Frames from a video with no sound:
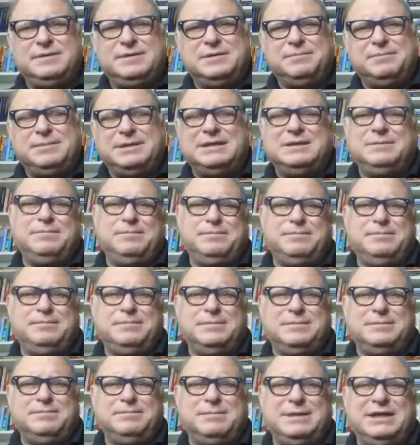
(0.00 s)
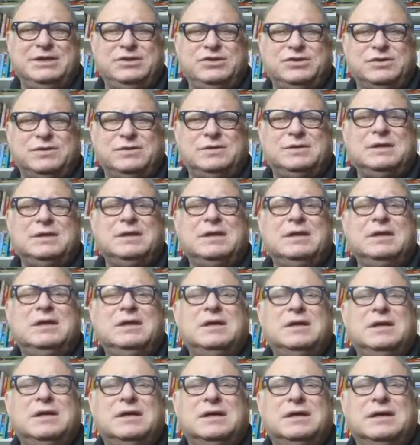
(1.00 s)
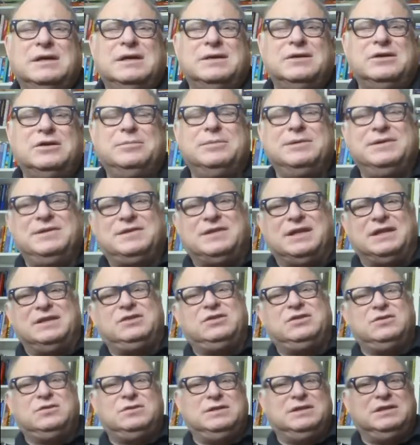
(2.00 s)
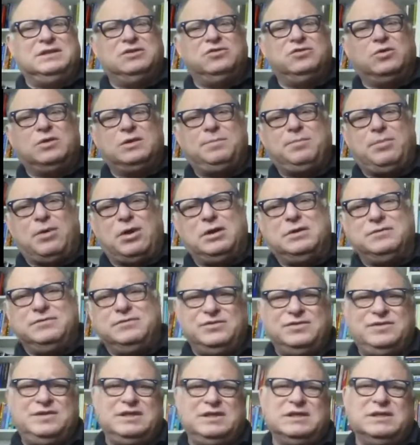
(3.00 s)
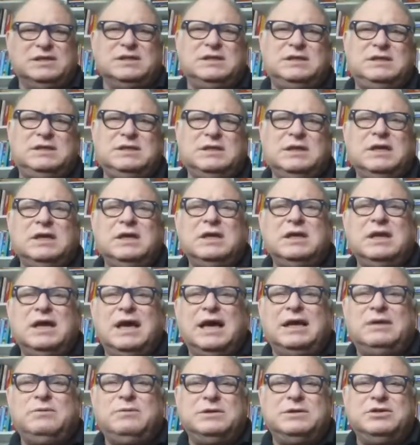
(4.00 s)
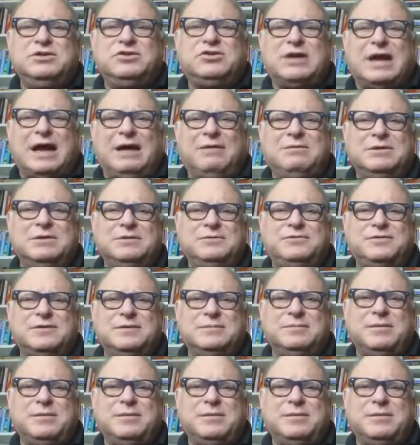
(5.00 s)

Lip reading: big major urban center in the north part of New Zealand. And when you travel from